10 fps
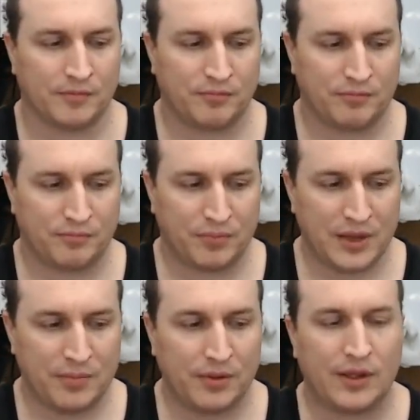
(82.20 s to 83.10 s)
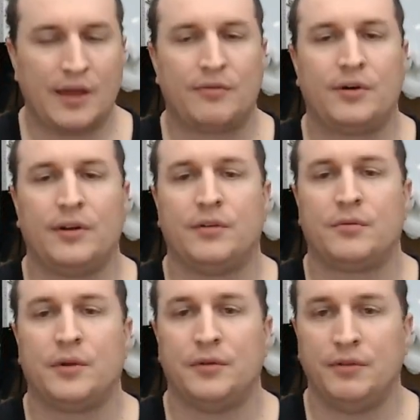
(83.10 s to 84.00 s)
people have written
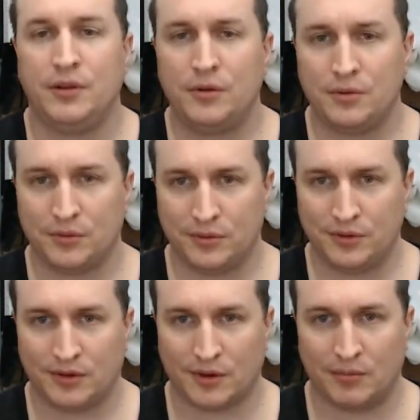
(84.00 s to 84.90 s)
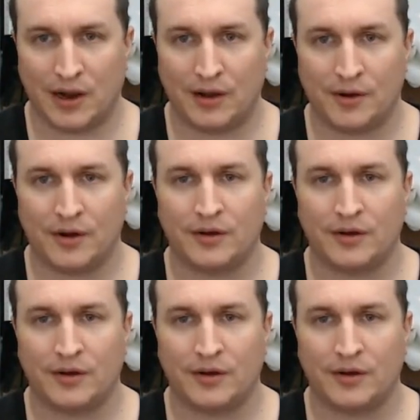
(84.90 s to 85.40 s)
reviews about it